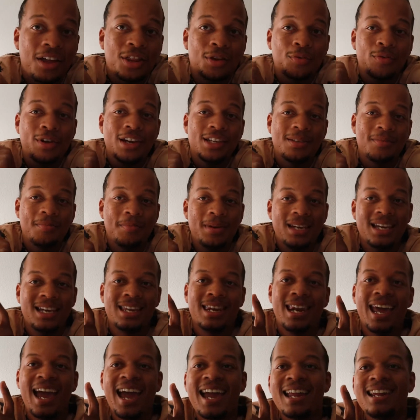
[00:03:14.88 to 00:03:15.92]
the reason
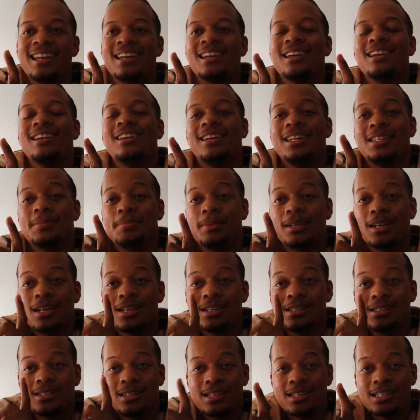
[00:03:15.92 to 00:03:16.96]
being that is
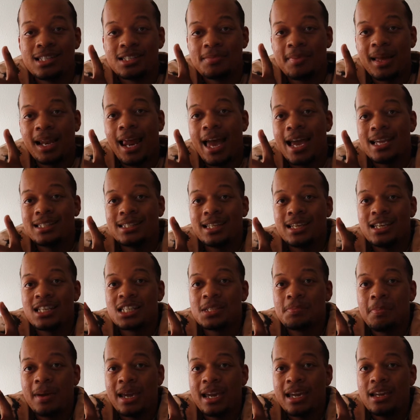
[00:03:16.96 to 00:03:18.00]
because this is my last day in
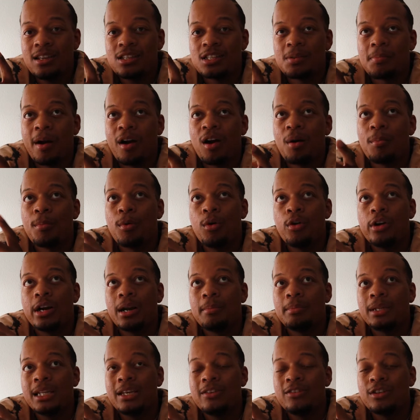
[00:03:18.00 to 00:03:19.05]
Spain. Tomorrow morning,
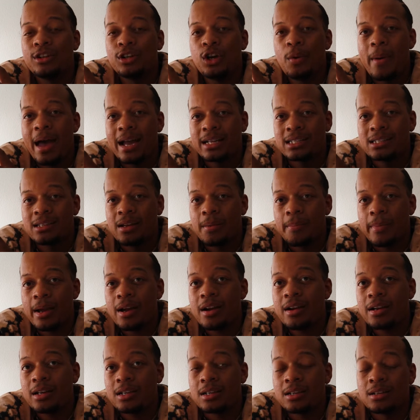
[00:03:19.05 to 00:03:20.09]
I'm leaving to go back to
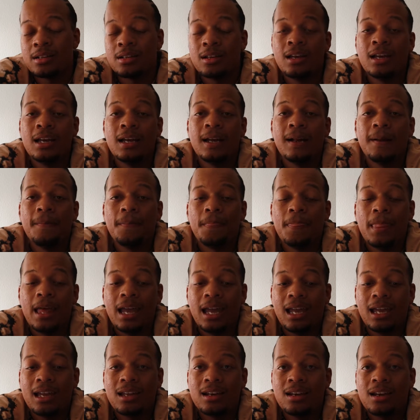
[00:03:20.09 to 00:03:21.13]
America.
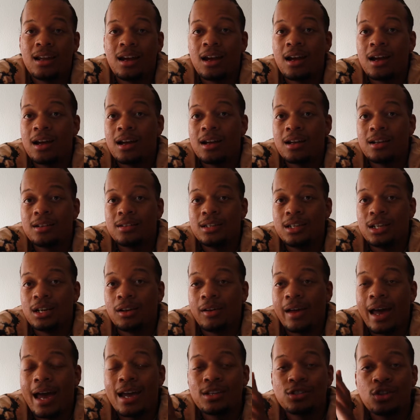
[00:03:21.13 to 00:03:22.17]
And, uh, you know,
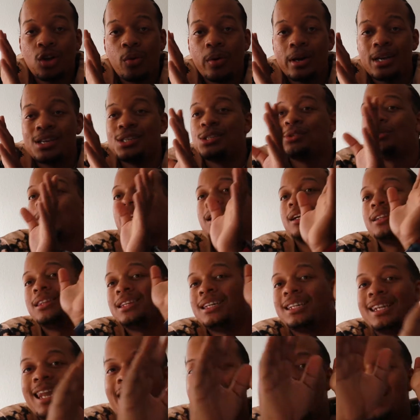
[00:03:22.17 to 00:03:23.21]
as always, doing
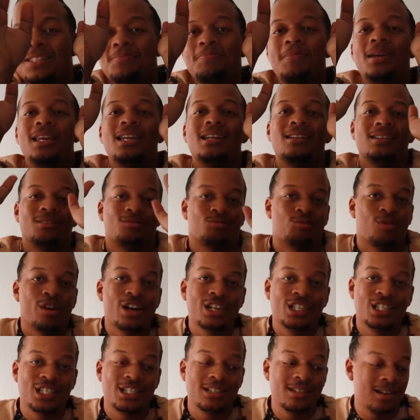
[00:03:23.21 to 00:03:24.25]
everything last minute,
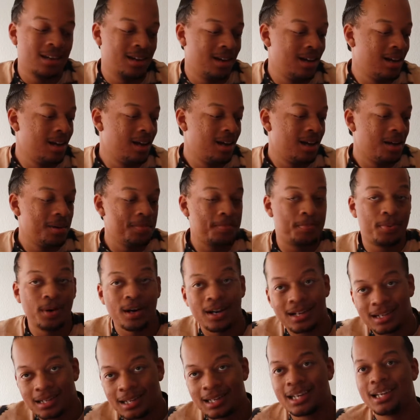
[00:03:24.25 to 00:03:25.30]
rushing.
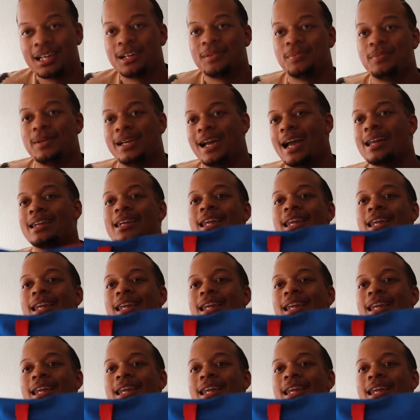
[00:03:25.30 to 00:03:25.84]
But we got